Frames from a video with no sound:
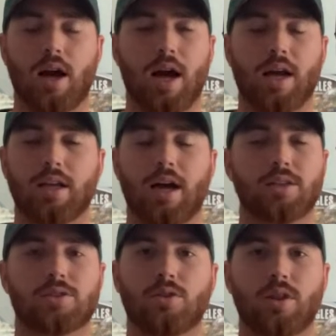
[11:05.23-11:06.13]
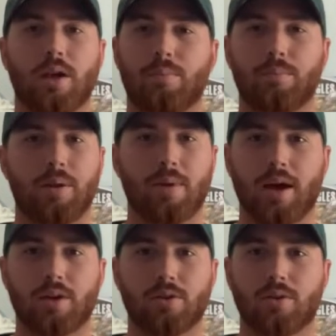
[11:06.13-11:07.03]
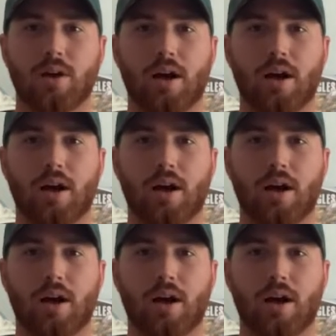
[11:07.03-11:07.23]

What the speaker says: I just don't like Ben McAdoo.